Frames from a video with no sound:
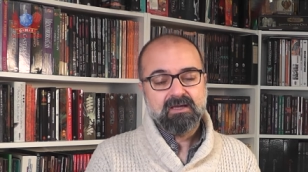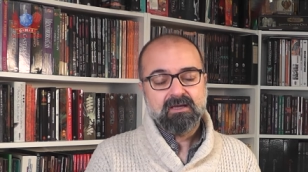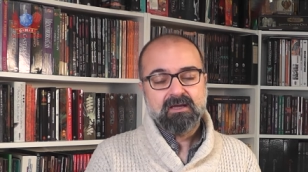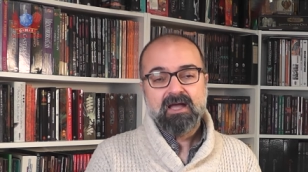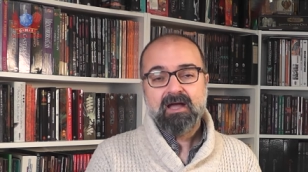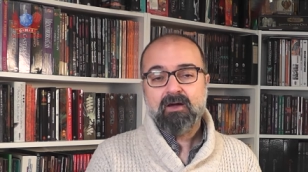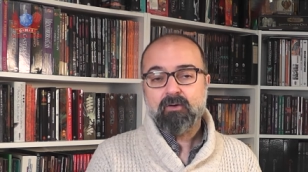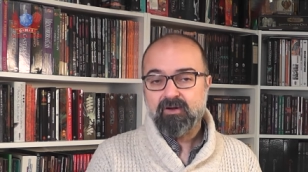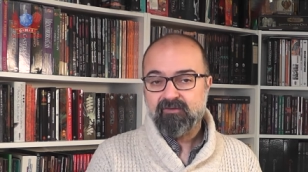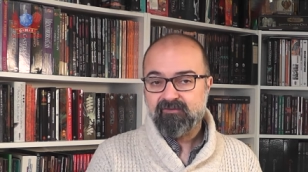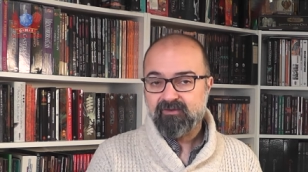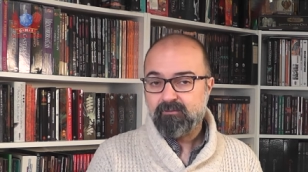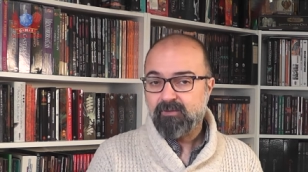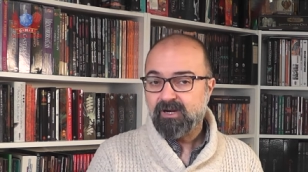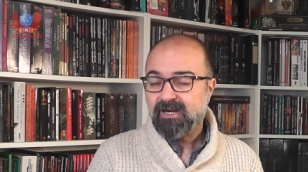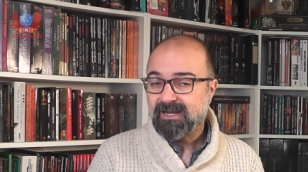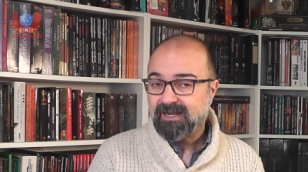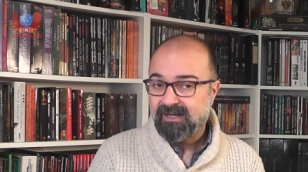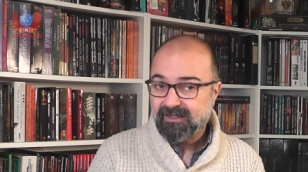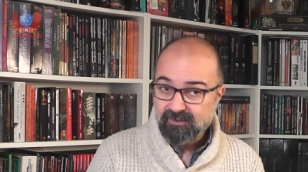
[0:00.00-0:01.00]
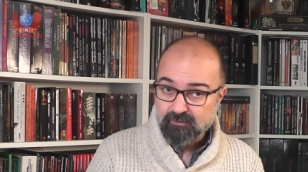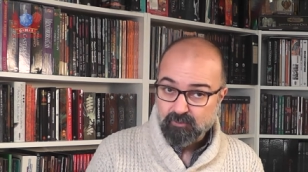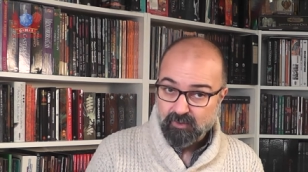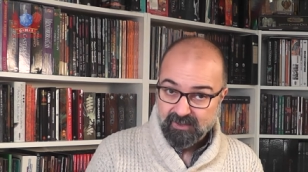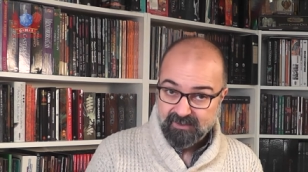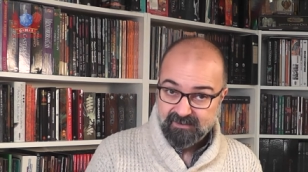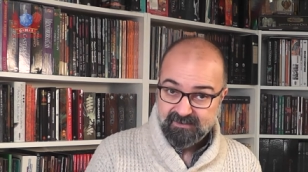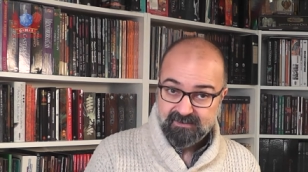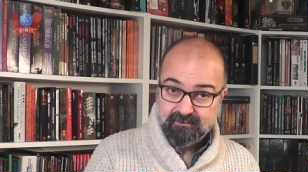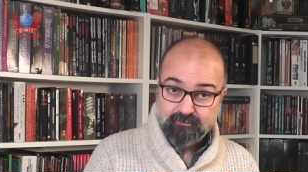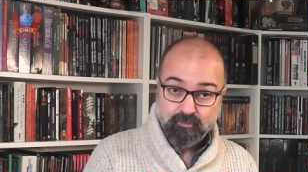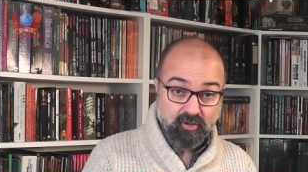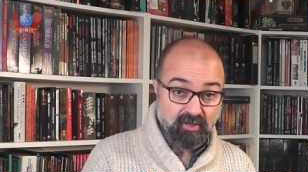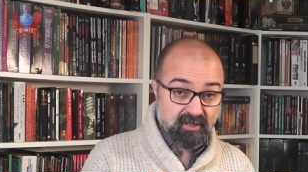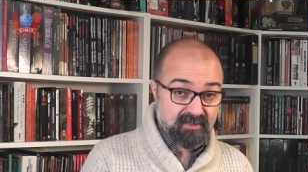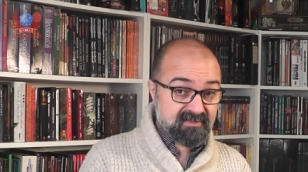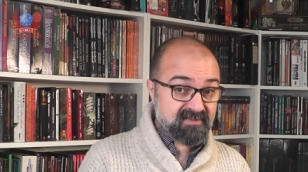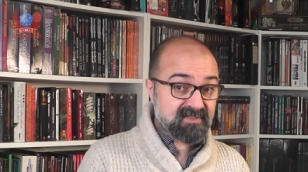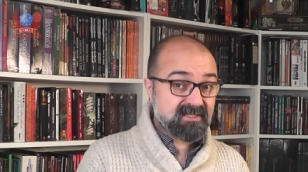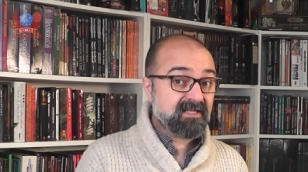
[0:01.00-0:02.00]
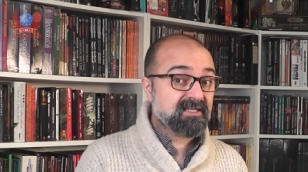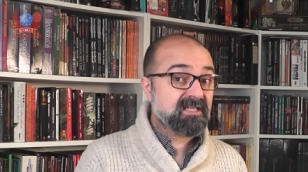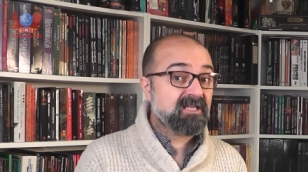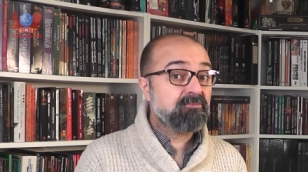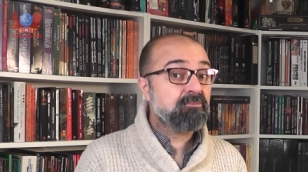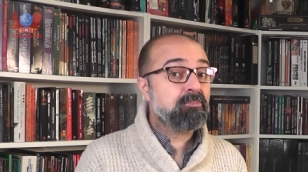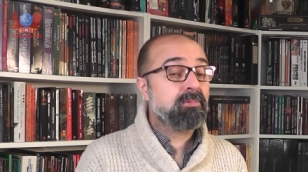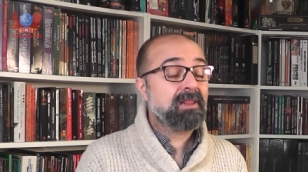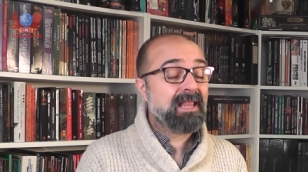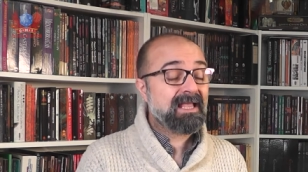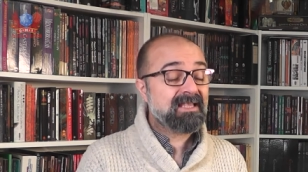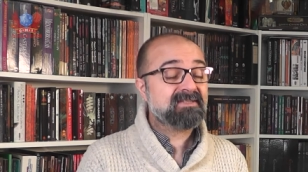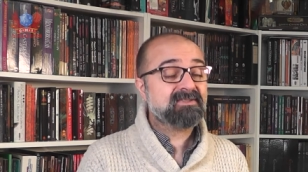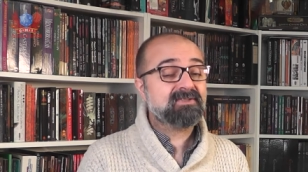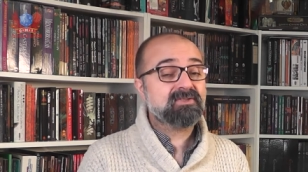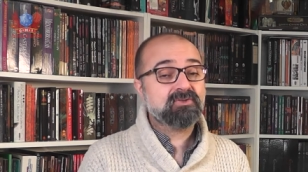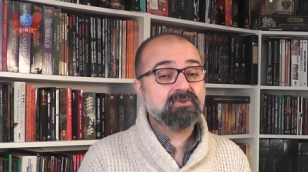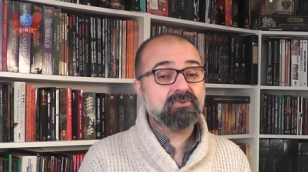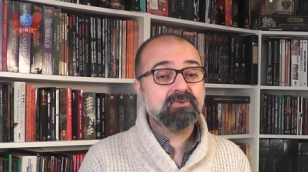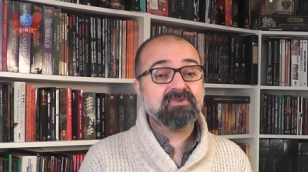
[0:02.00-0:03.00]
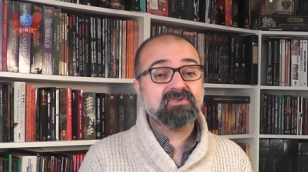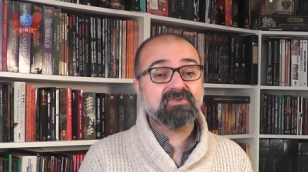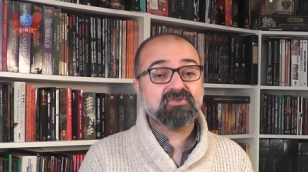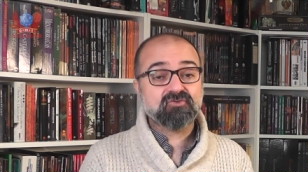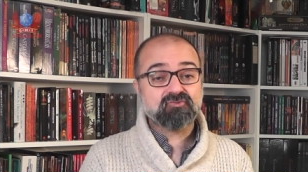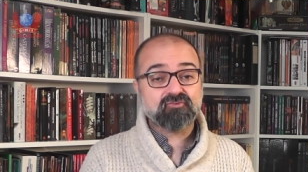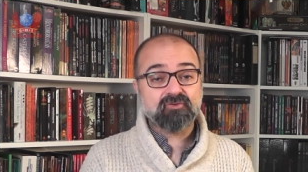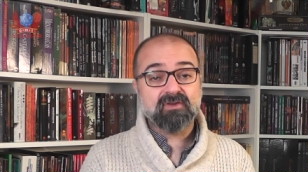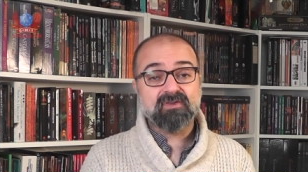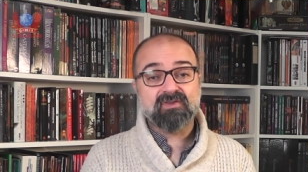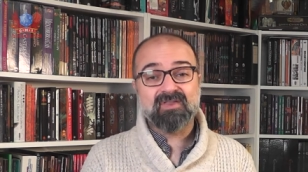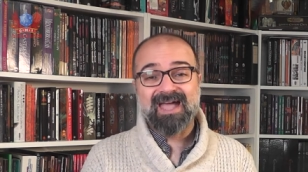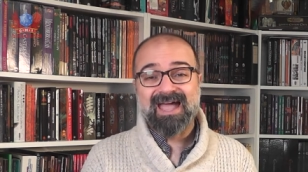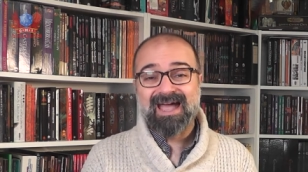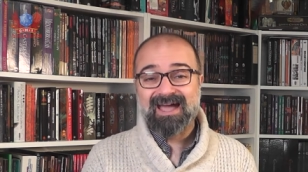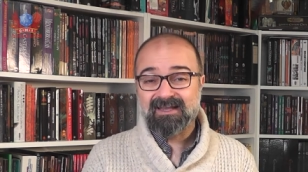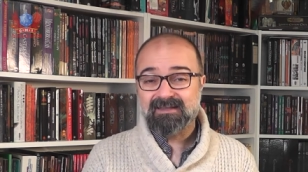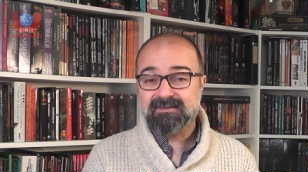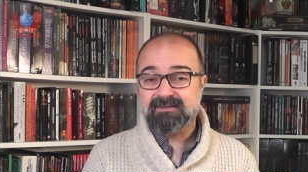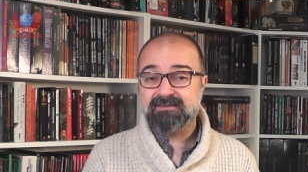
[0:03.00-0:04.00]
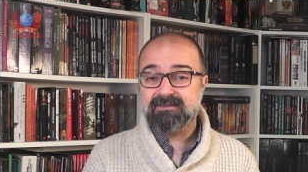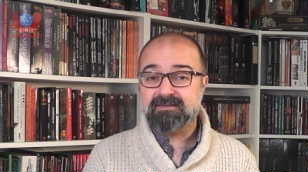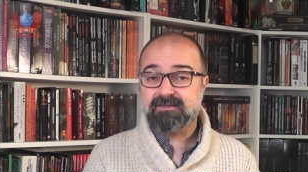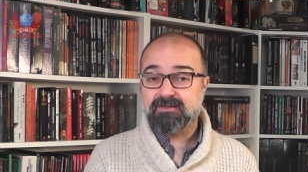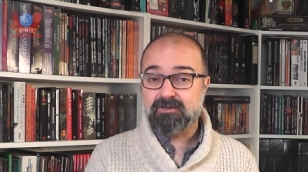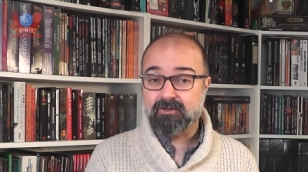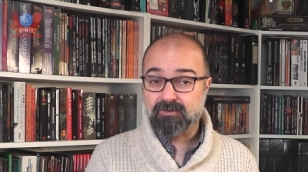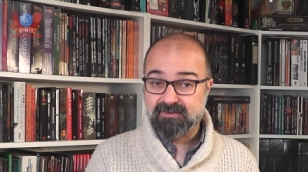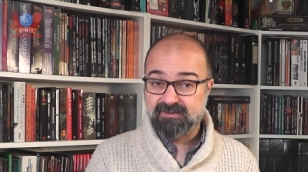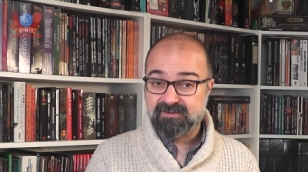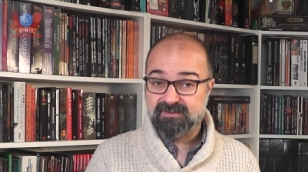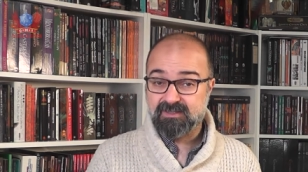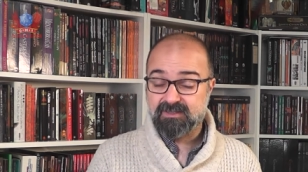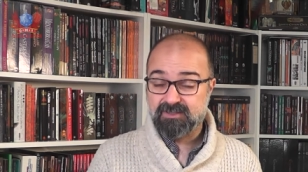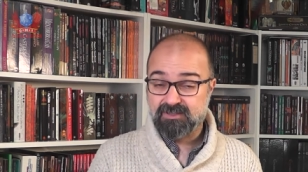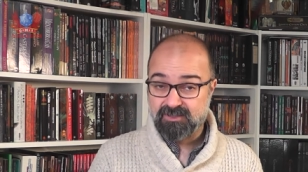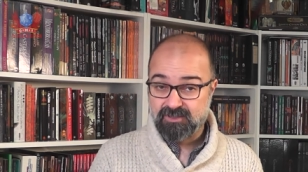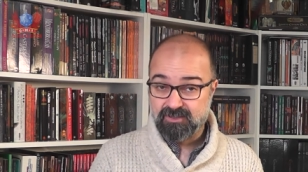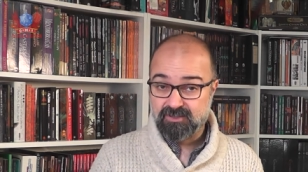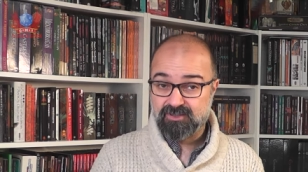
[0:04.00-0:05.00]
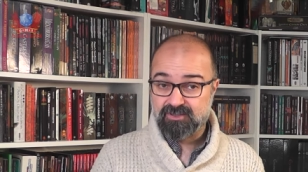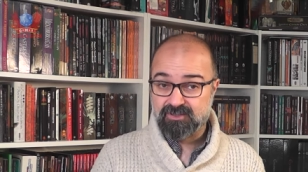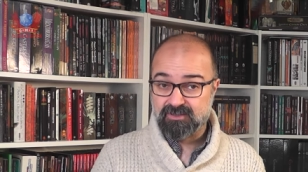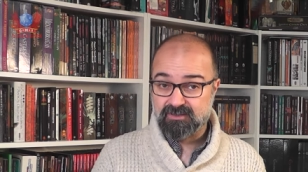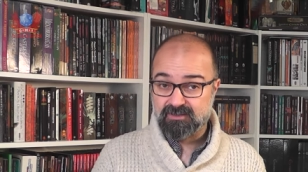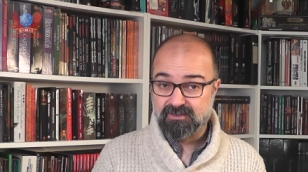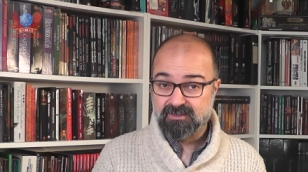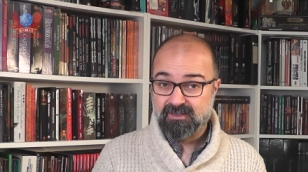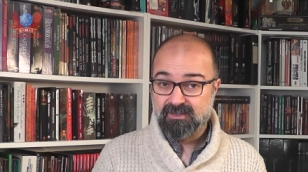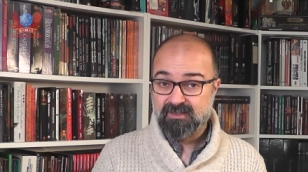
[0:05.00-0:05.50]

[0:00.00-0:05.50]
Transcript: However, mechanic-wise, Boggards get a +2 strength and constitution,